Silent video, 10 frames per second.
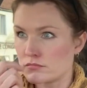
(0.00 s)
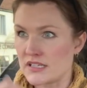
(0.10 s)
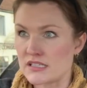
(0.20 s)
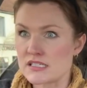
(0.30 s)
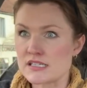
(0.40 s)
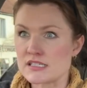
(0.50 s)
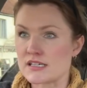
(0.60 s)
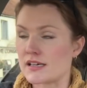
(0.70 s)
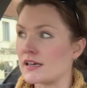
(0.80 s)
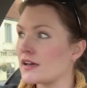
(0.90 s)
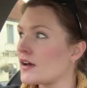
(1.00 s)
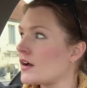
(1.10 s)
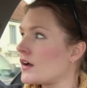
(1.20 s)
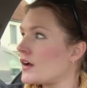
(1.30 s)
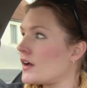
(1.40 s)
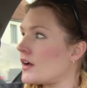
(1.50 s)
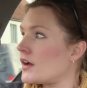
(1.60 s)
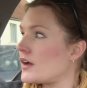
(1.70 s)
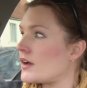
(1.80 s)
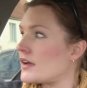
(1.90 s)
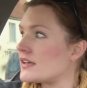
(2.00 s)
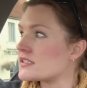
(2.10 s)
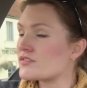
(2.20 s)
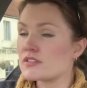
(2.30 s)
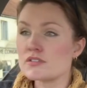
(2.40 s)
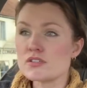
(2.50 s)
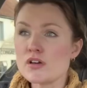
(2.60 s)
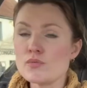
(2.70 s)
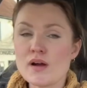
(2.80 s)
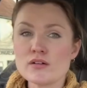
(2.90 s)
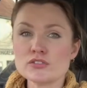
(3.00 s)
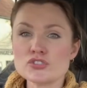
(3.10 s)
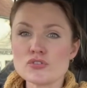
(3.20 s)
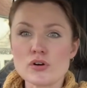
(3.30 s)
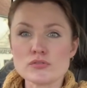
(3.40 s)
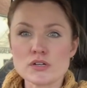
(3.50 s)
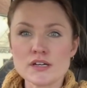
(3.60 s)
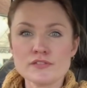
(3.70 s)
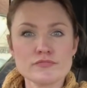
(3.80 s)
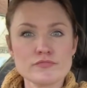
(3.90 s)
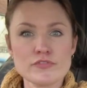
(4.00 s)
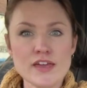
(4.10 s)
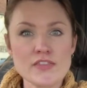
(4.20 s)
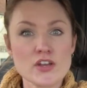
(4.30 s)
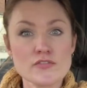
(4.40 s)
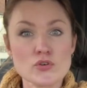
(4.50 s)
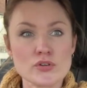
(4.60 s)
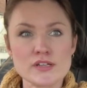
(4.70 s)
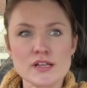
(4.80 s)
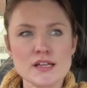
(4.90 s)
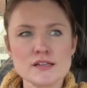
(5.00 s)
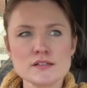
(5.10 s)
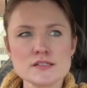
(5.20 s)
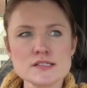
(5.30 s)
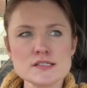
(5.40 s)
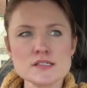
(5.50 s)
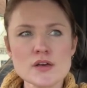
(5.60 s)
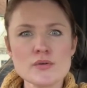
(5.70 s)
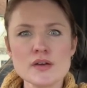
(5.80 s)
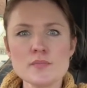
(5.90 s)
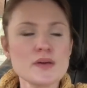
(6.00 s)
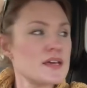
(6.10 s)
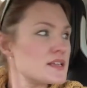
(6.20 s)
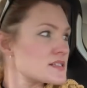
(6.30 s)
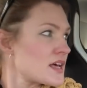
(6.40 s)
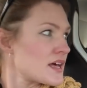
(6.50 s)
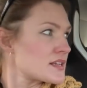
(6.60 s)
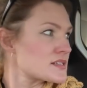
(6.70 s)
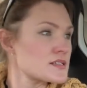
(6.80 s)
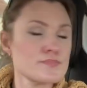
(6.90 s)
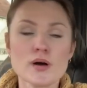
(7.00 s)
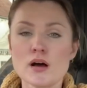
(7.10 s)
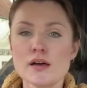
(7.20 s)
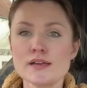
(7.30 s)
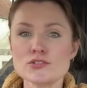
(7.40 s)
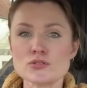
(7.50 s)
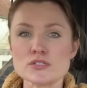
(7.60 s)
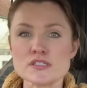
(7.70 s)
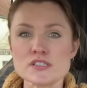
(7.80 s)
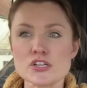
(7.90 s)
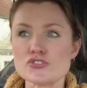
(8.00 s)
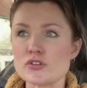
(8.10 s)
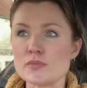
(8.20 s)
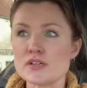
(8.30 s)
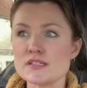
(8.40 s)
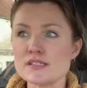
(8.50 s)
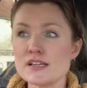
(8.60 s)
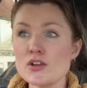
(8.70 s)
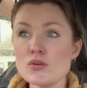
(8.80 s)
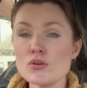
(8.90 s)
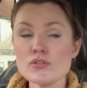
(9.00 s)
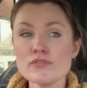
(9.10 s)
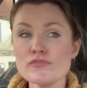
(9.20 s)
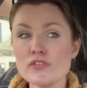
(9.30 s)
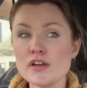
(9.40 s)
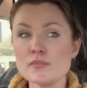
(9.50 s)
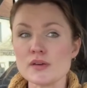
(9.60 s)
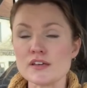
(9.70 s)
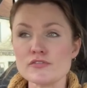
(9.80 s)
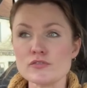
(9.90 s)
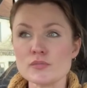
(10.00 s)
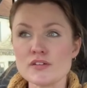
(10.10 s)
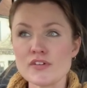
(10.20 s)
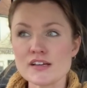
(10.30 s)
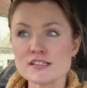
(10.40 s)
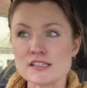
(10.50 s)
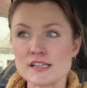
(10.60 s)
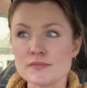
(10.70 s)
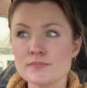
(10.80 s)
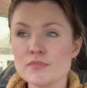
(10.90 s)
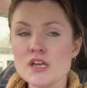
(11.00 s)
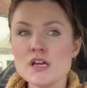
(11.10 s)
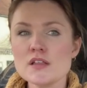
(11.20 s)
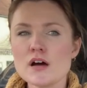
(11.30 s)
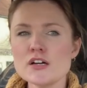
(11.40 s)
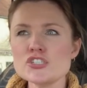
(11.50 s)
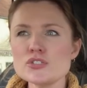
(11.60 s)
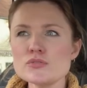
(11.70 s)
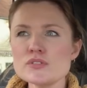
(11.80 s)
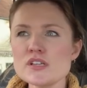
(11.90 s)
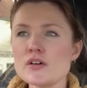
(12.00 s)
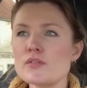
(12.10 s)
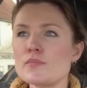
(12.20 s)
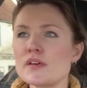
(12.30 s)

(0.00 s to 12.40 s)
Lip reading: in the city, is so well controlled I forget that I've got it, and so it appears has my doctor's surgery because they no longer invite me for my vaccine. I should also be